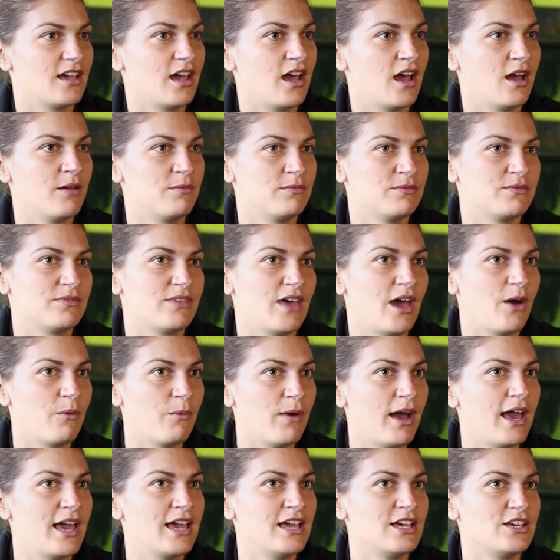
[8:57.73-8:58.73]
That
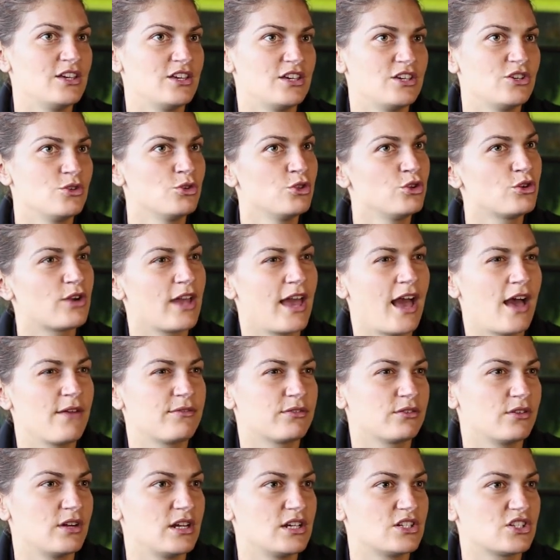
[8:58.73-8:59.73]
way you look out
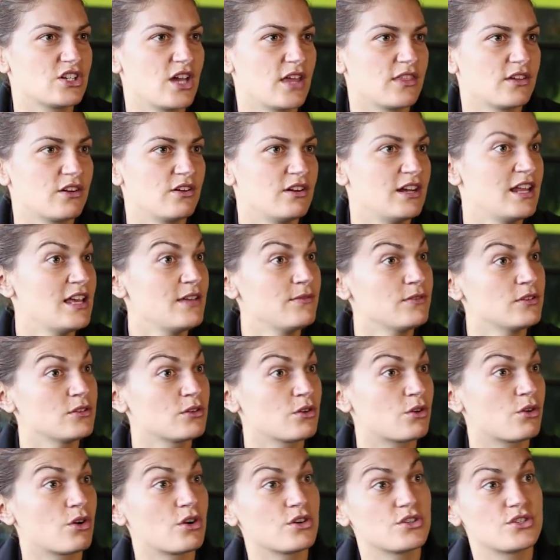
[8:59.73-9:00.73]
for each other, and even
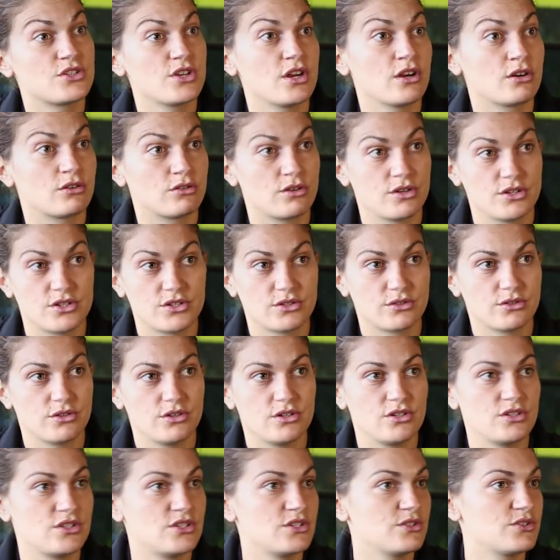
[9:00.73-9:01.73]
across
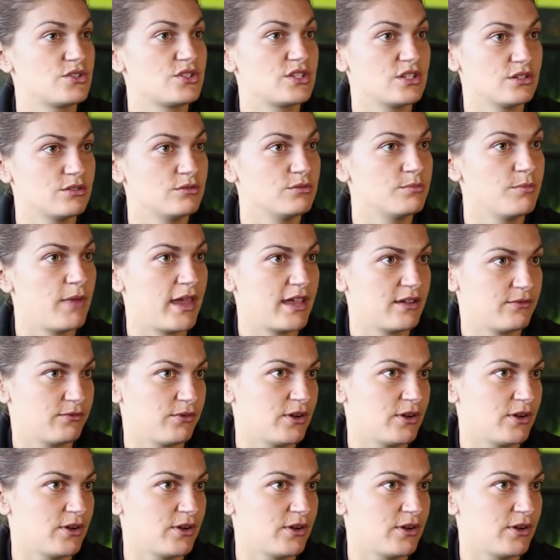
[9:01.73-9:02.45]
crews you'll still make